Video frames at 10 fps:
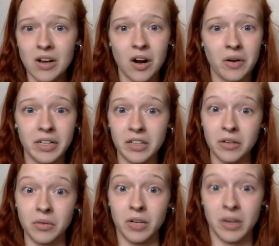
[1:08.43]
already know
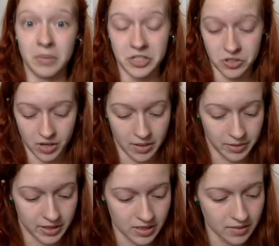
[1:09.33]
what a menstrual cup
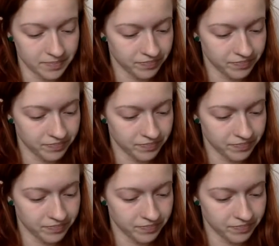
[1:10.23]
is.